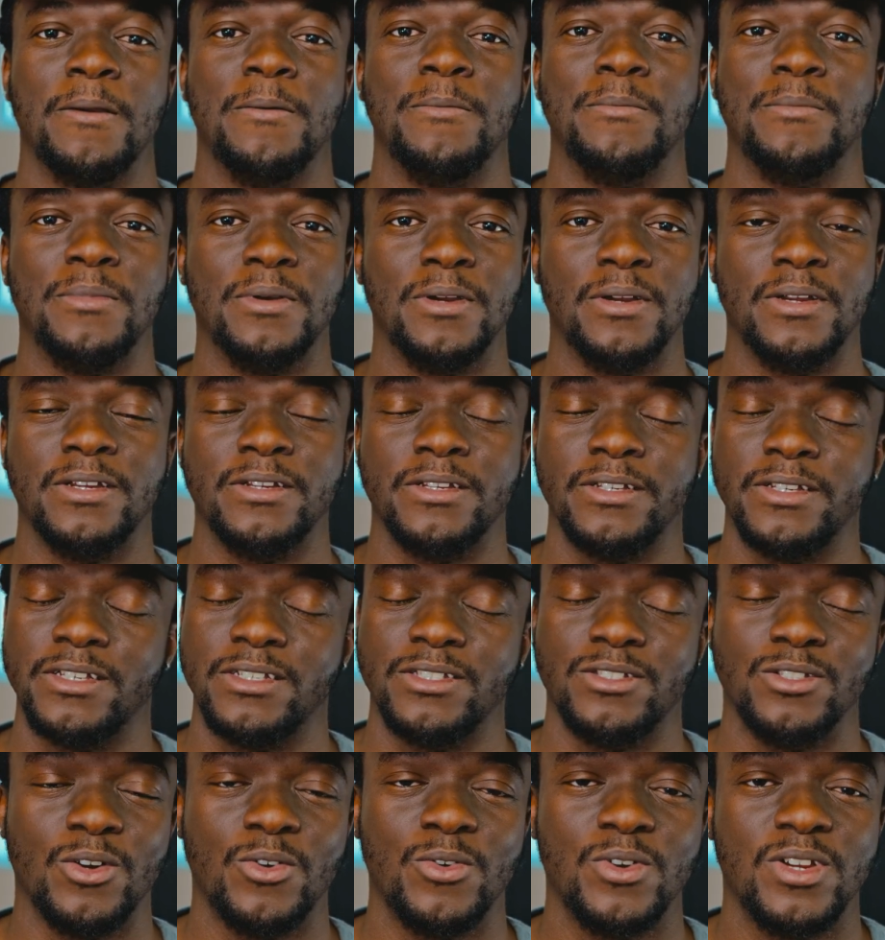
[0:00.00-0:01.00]
But it's
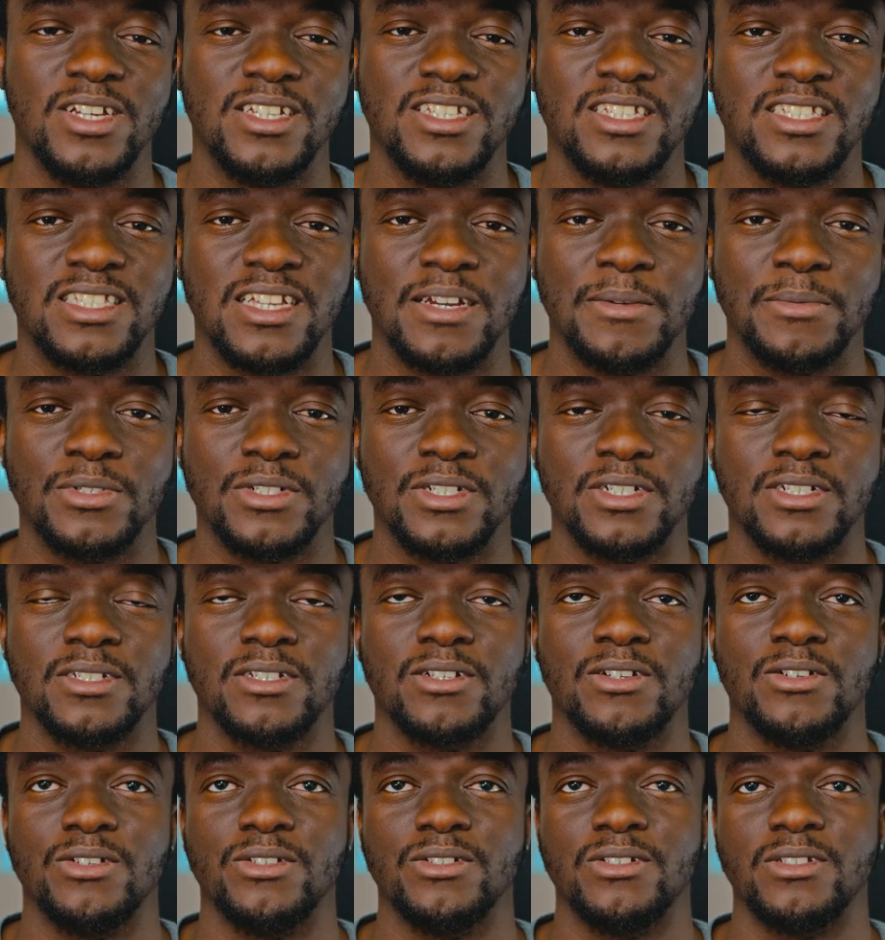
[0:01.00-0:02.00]
not really a deception
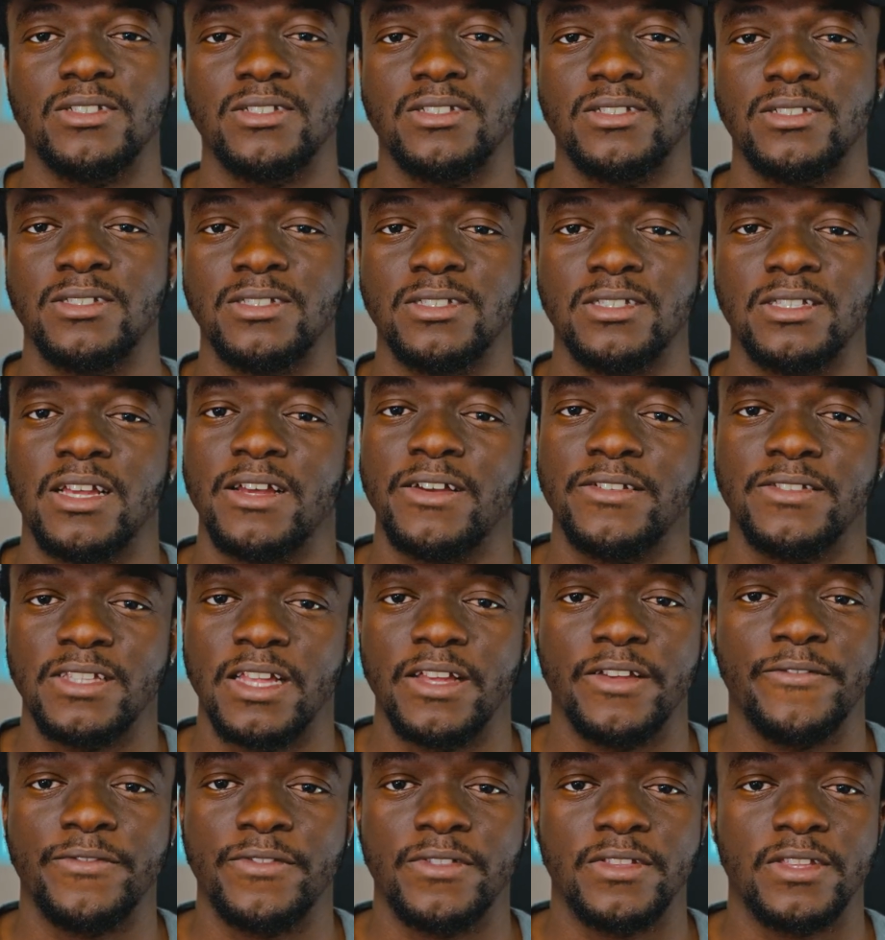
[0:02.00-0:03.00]
because
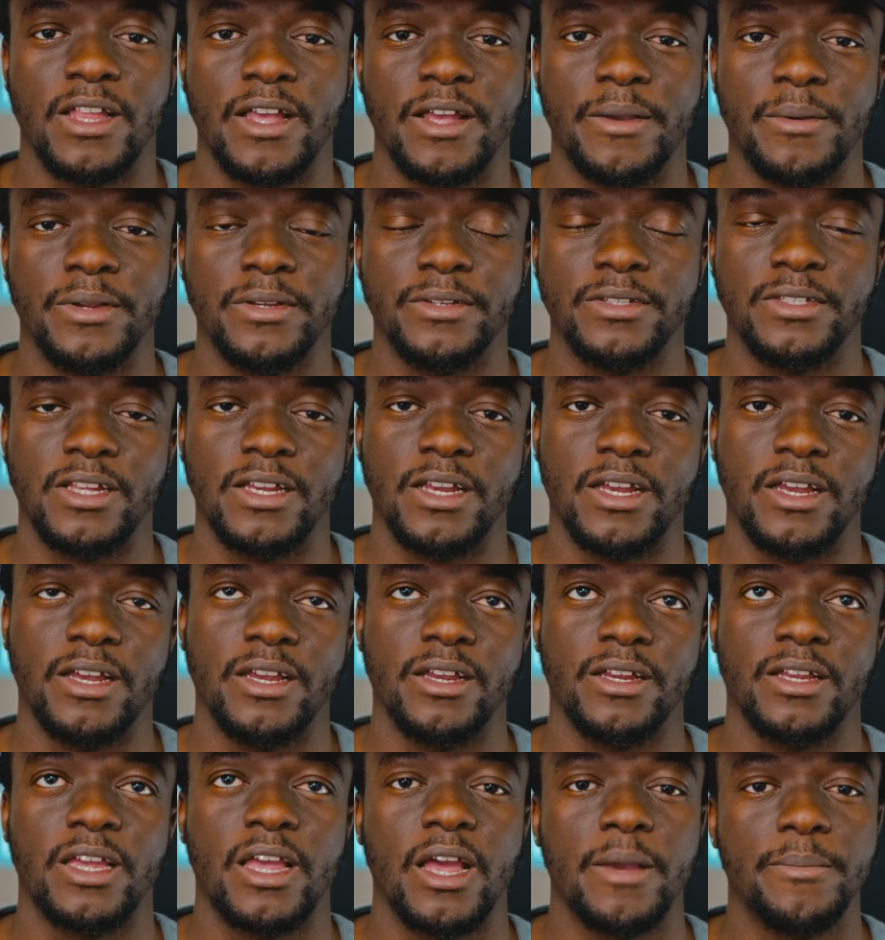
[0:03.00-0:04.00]

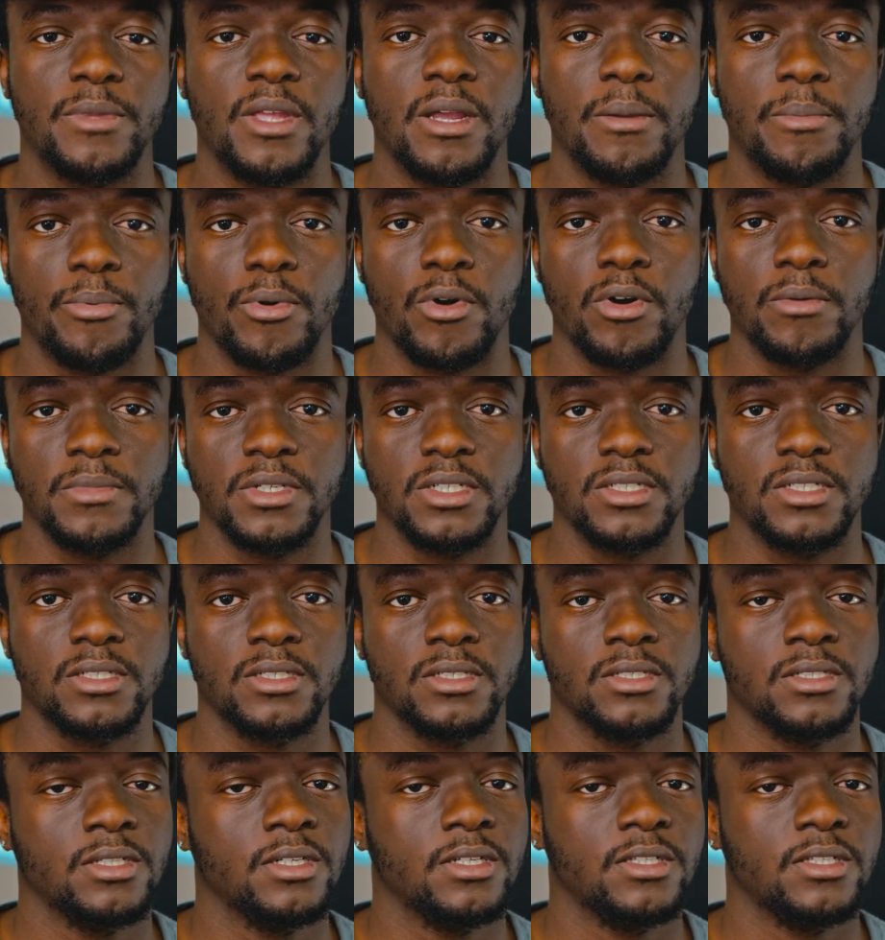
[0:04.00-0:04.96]
they kept their promise.